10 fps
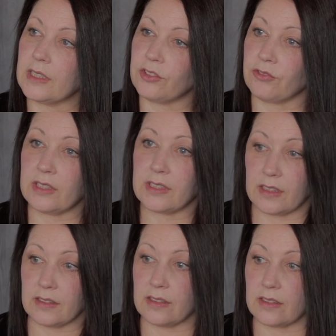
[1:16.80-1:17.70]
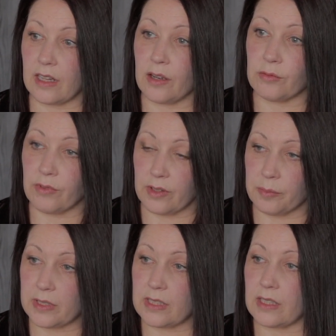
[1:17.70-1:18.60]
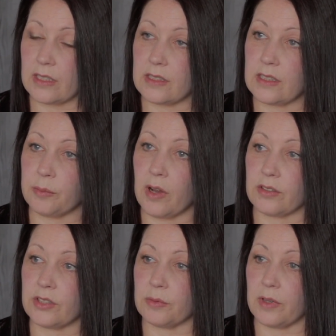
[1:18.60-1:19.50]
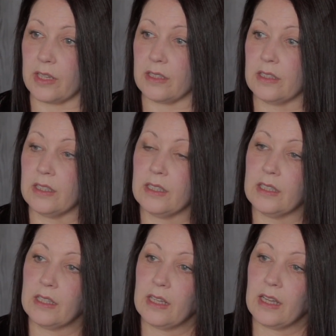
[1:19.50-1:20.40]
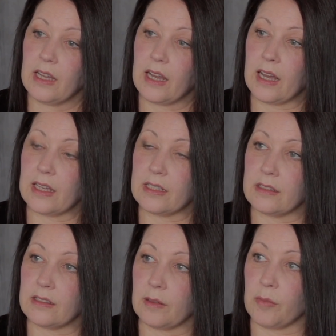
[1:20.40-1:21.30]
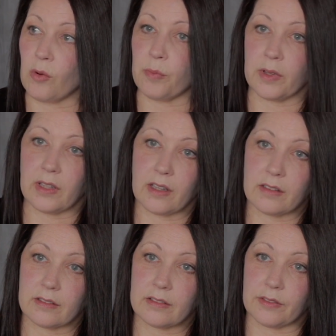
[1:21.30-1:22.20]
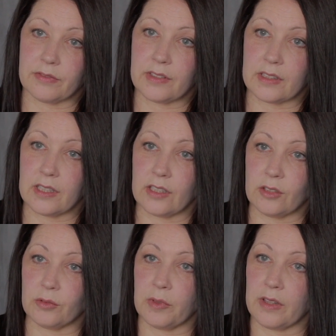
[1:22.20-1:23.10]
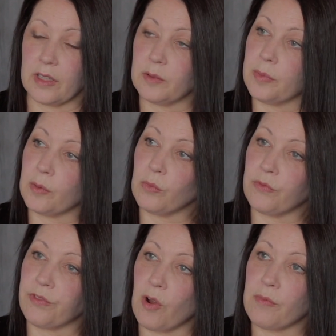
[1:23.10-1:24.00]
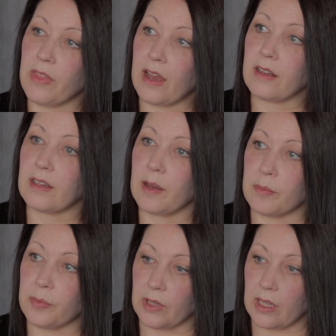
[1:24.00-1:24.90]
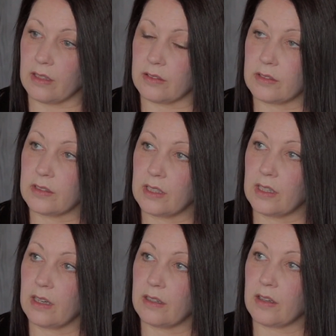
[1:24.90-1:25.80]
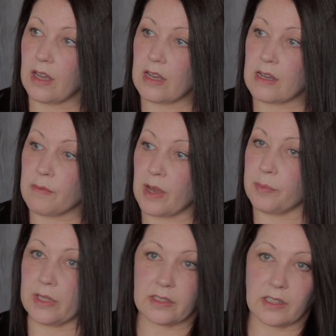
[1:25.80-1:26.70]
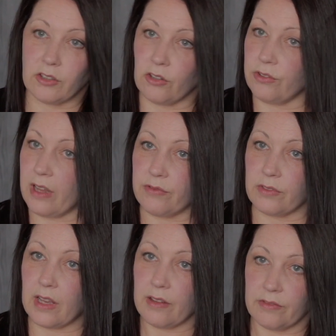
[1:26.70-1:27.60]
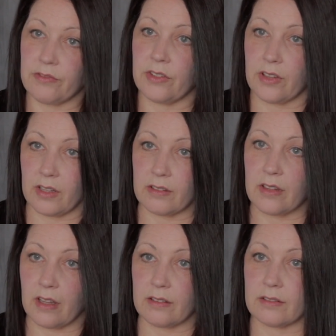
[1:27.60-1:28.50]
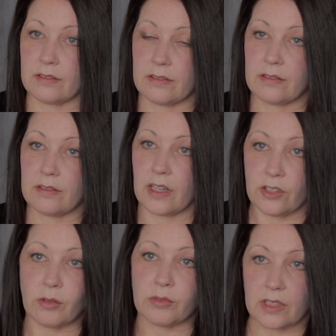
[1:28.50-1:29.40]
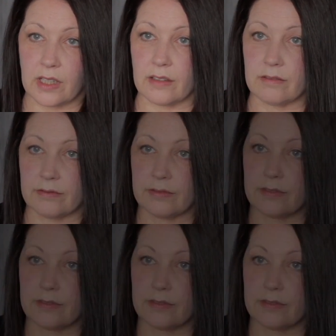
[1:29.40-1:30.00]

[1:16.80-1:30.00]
His three sons now run the business. He passed away, and I'm hoping that they've continued with it. But from that company, I basically learned everything that I know today.